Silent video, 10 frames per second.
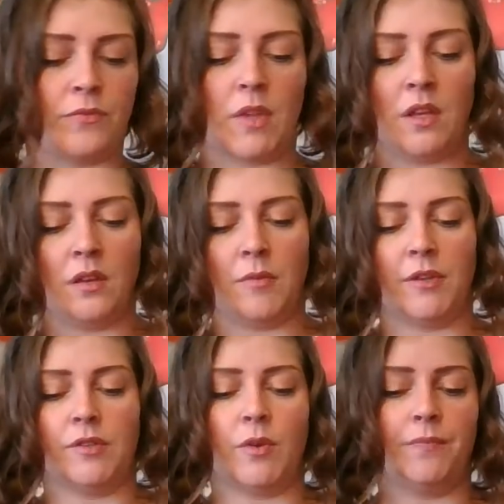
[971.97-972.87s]

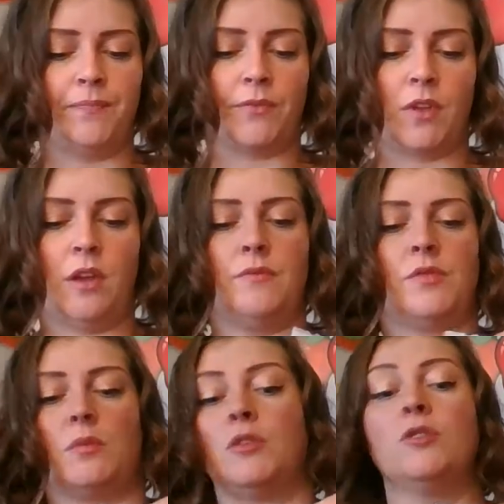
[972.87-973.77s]
might as well. Okay,
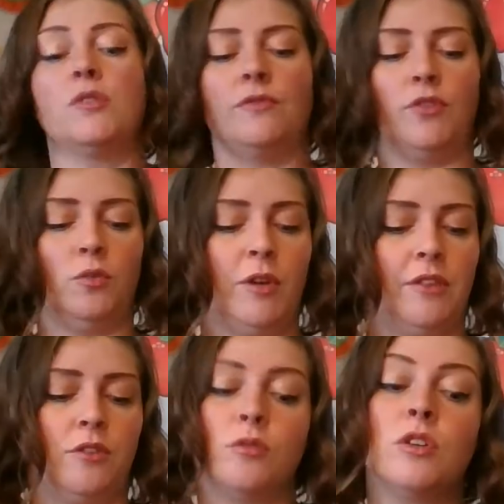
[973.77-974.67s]
so I'm going to use the full
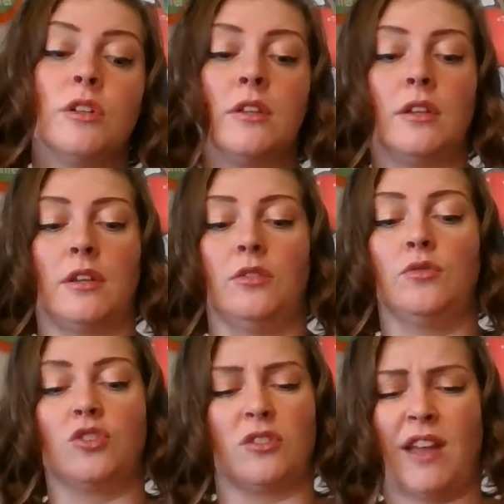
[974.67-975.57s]
width. You could
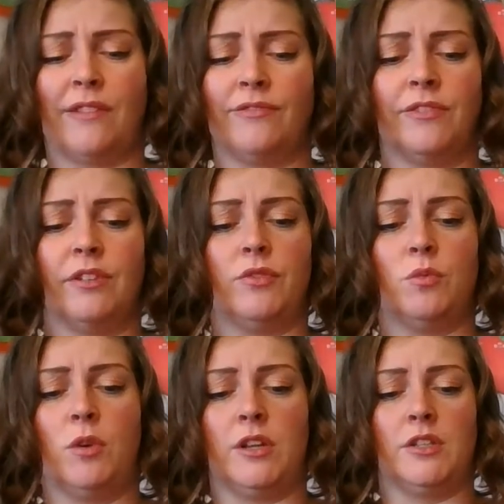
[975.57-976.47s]
use just half of it if you
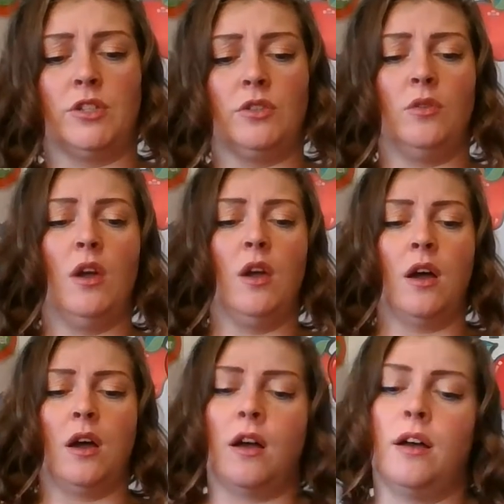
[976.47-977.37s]
wanted to.
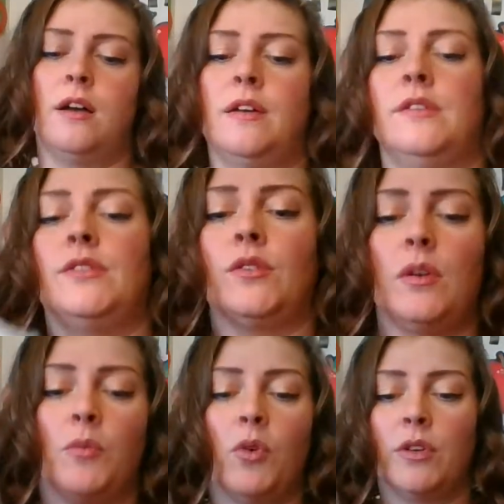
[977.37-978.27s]
So
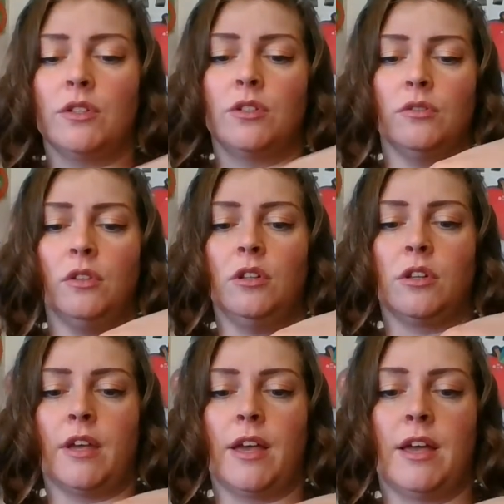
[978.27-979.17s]
I'm going to
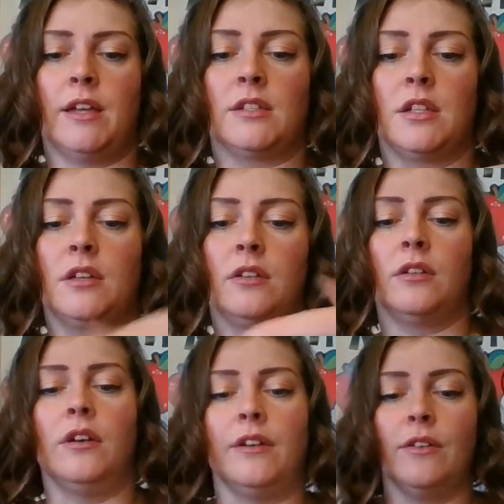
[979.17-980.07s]
look at
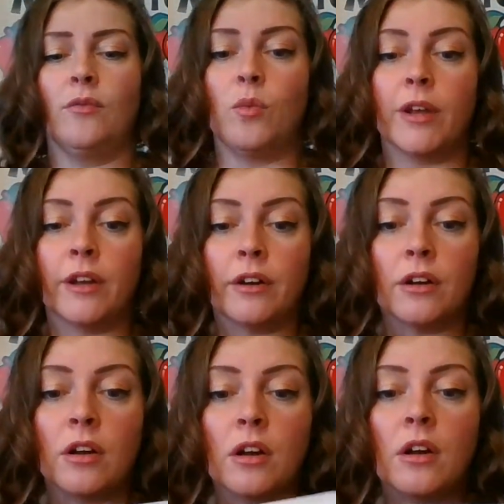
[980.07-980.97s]
kind of
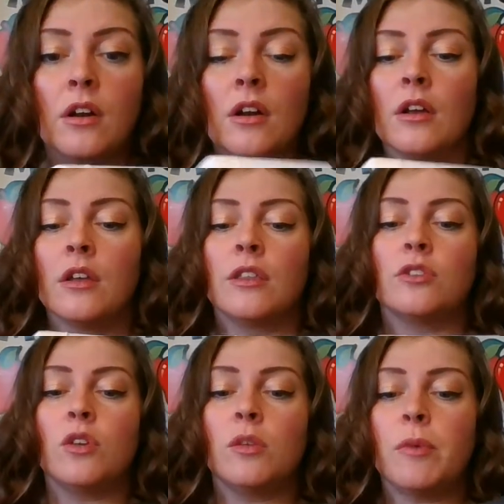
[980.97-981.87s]
where the
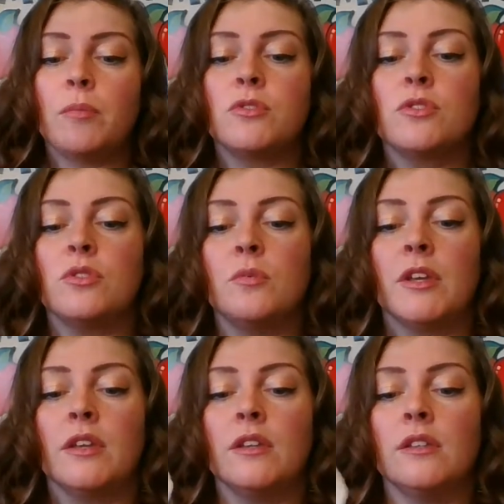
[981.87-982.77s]
toilet paper tube
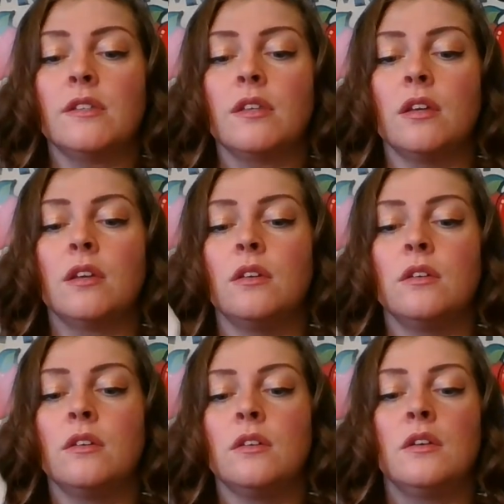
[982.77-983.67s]
is,
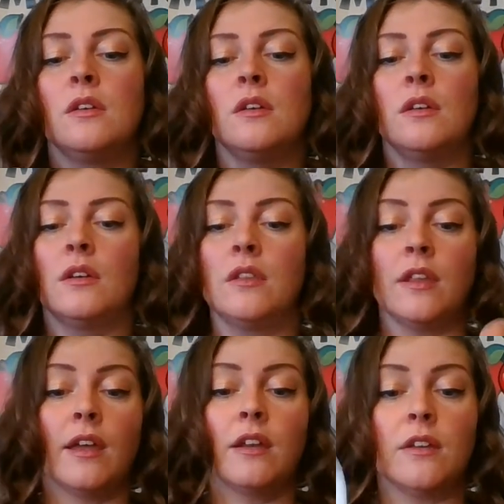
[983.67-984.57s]

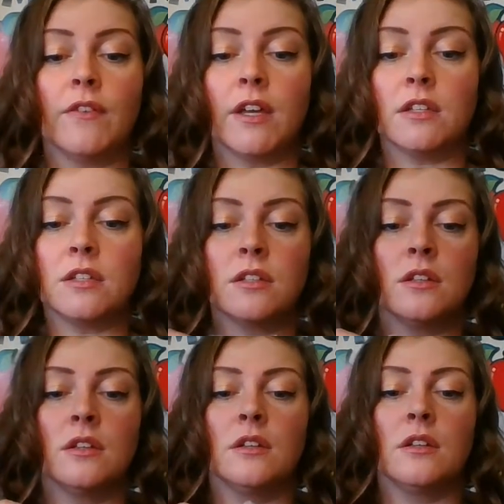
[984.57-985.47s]
the end of it,
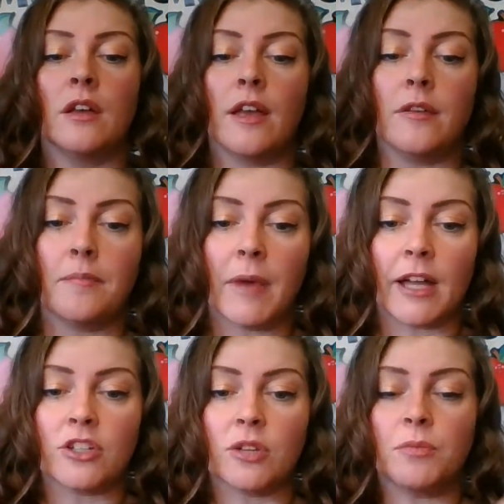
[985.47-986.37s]
and
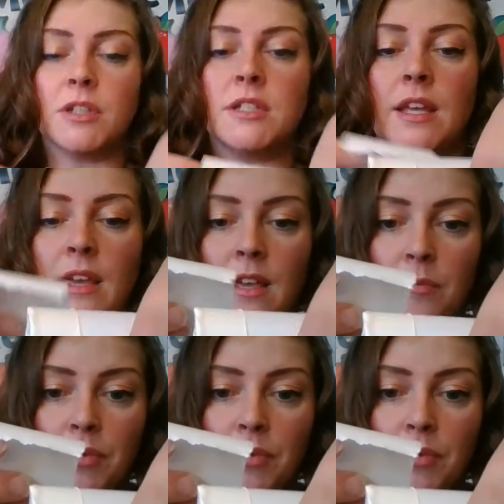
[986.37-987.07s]
match up the tape